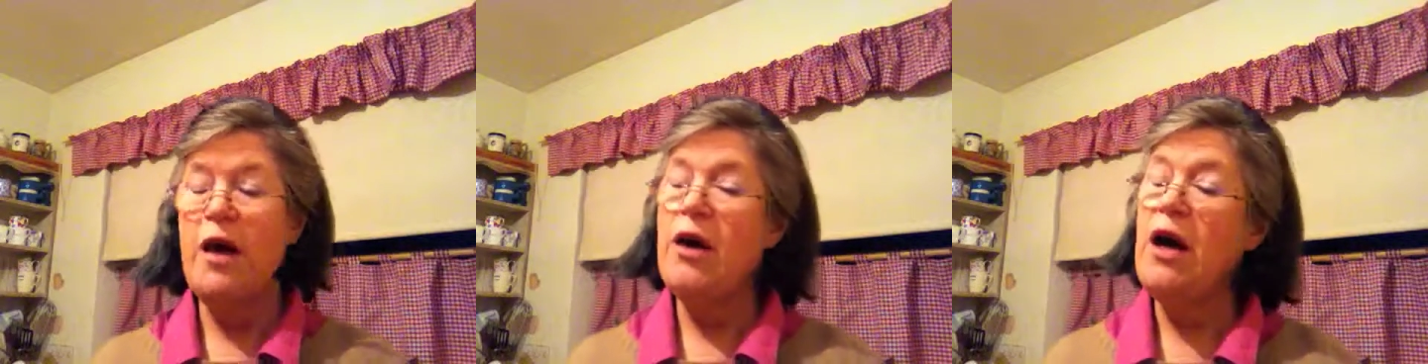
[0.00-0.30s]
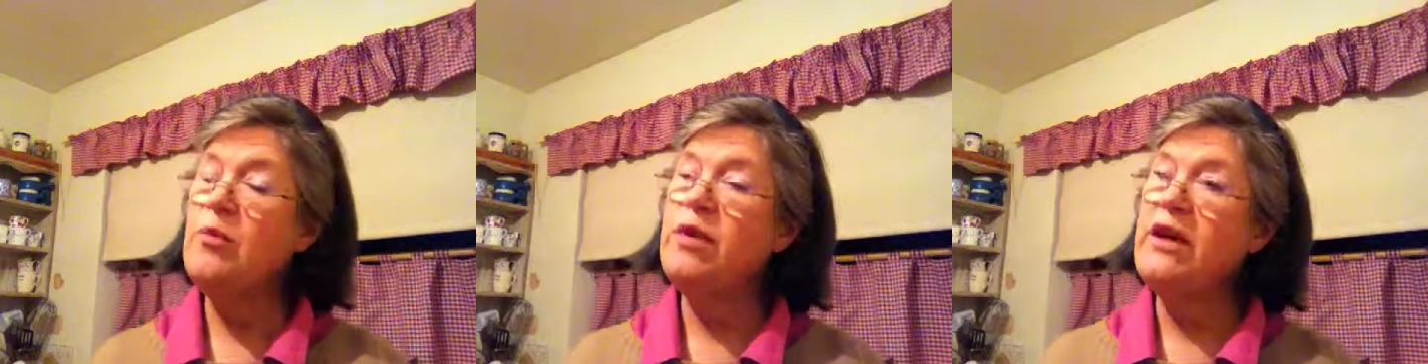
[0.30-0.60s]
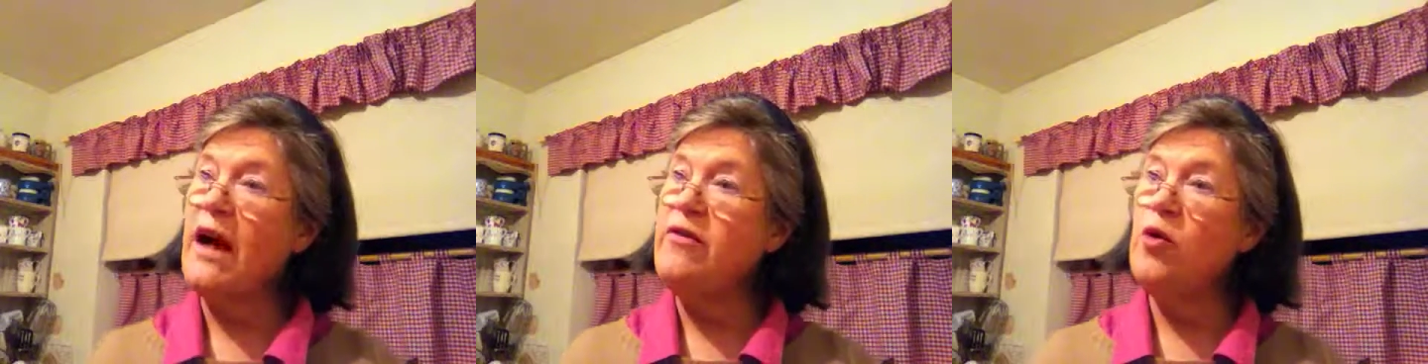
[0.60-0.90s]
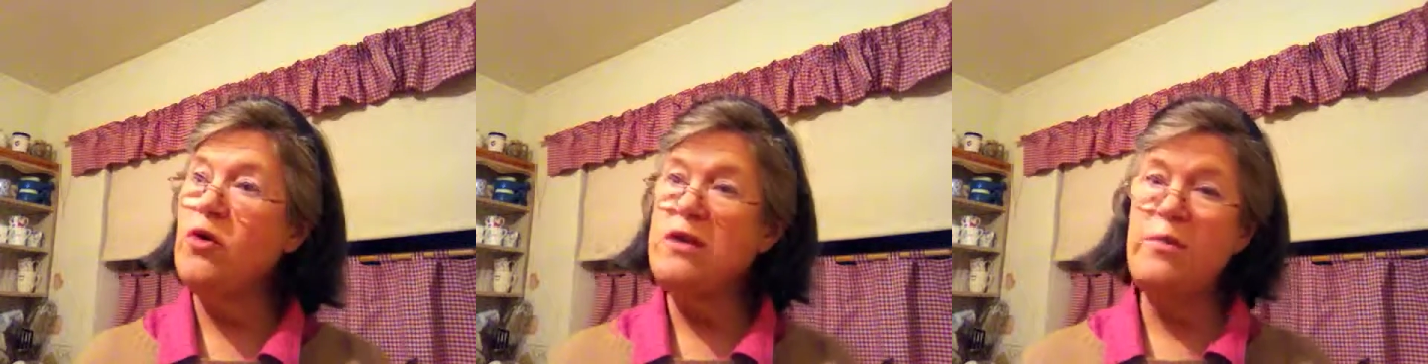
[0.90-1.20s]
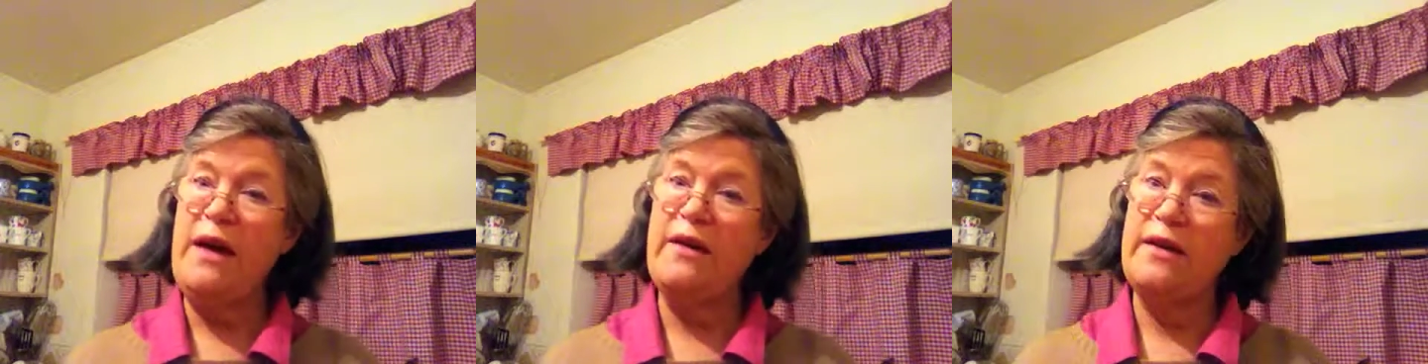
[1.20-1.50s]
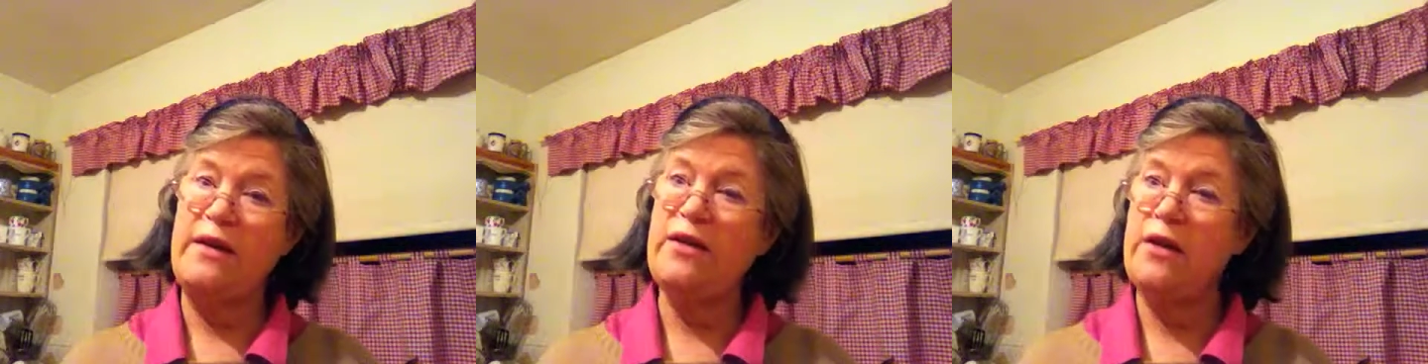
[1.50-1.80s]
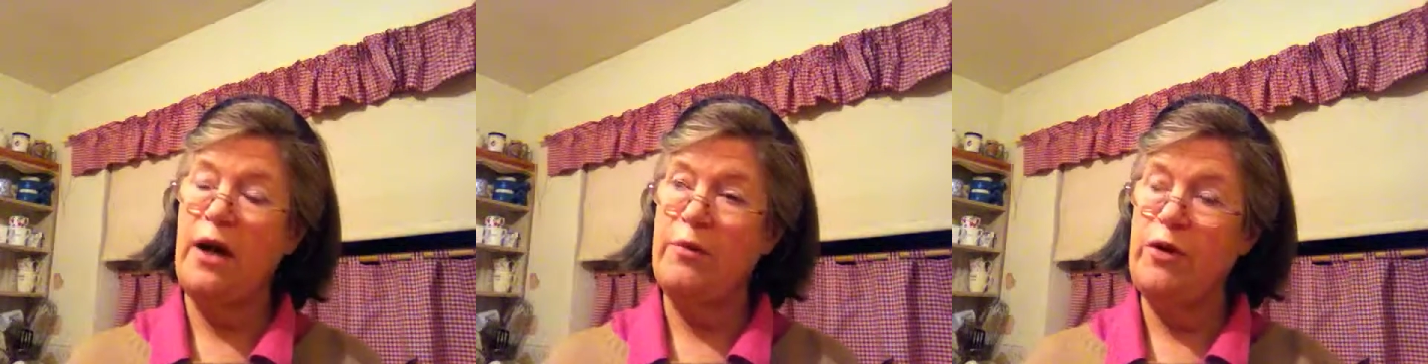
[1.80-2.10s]
But I've also made
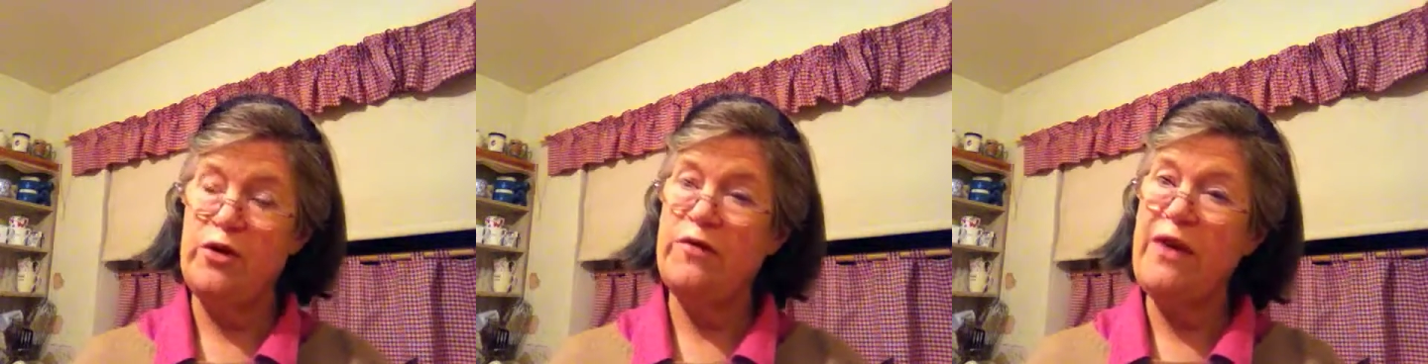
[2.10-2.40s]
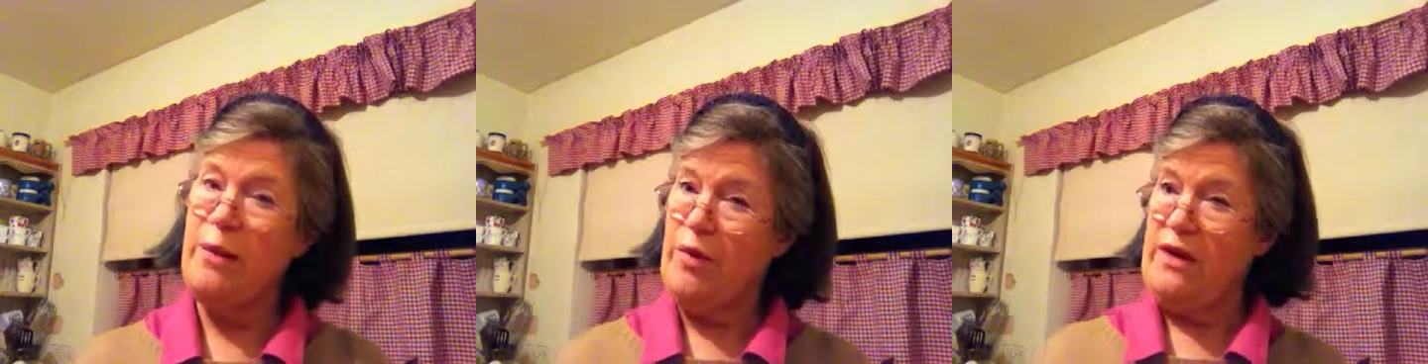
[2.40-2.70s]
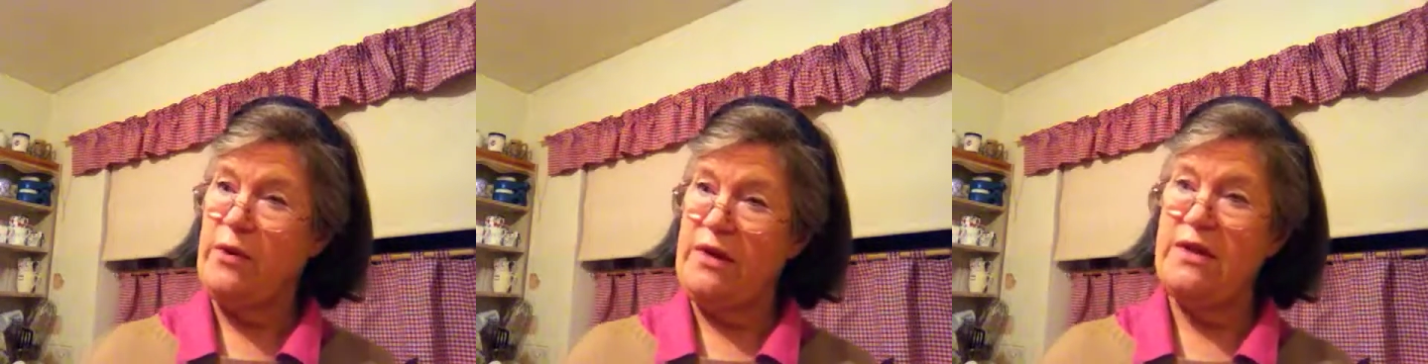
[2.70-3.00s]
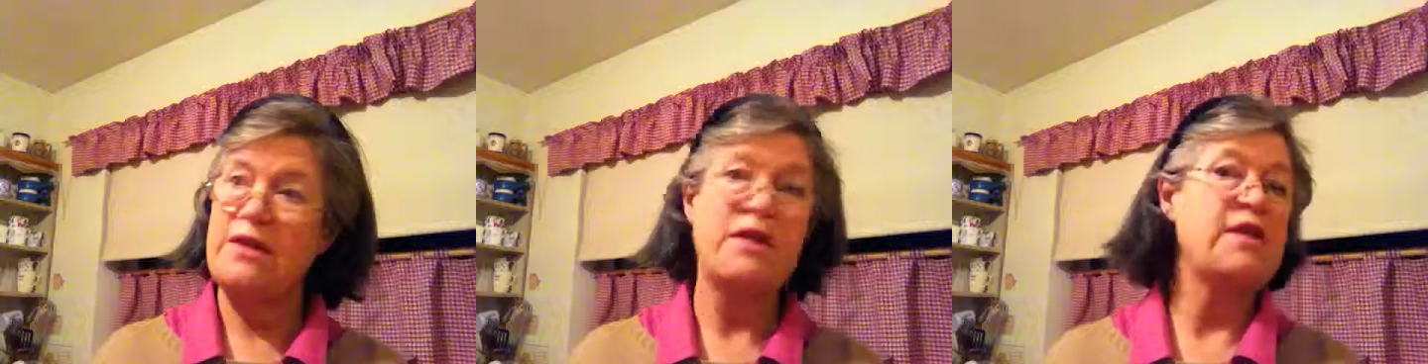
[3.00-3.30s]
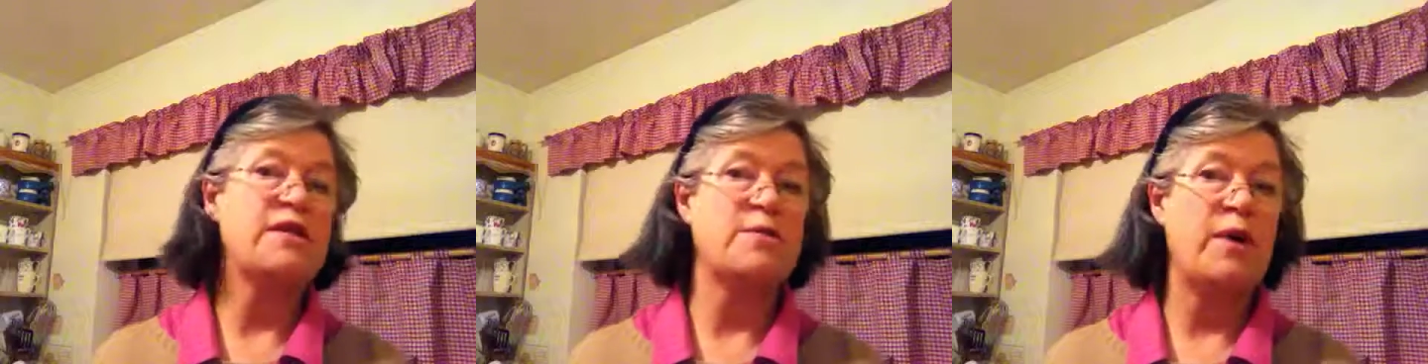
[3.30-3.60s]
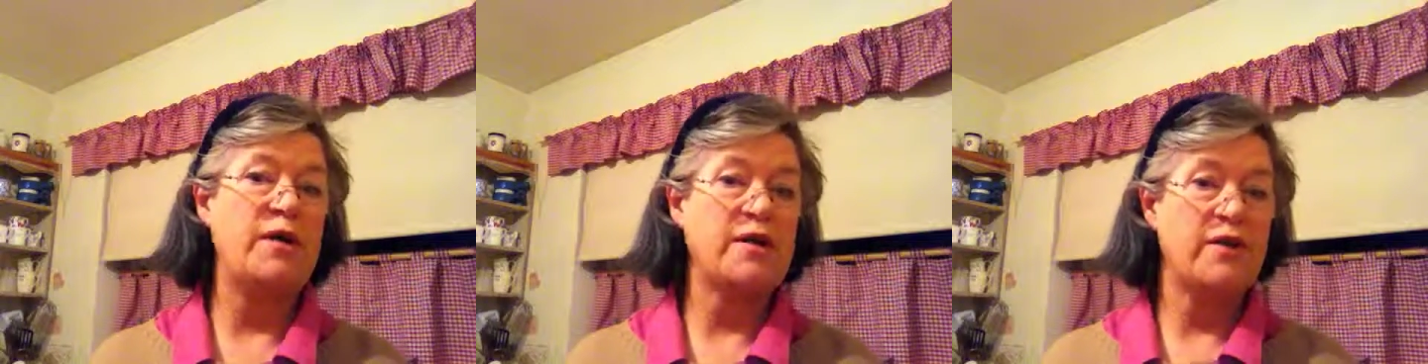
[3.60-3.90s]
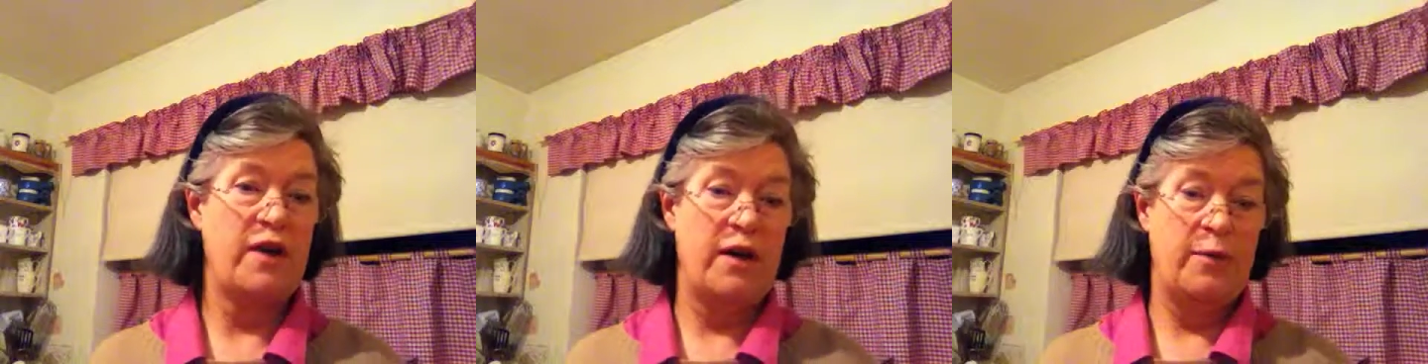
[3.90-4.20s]
some flatbreads with this spelt
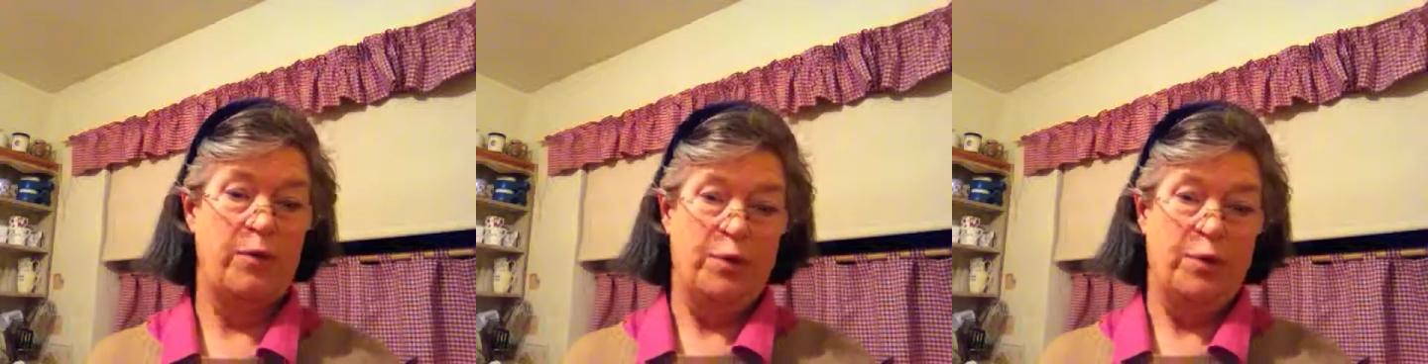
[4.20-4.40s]
flour,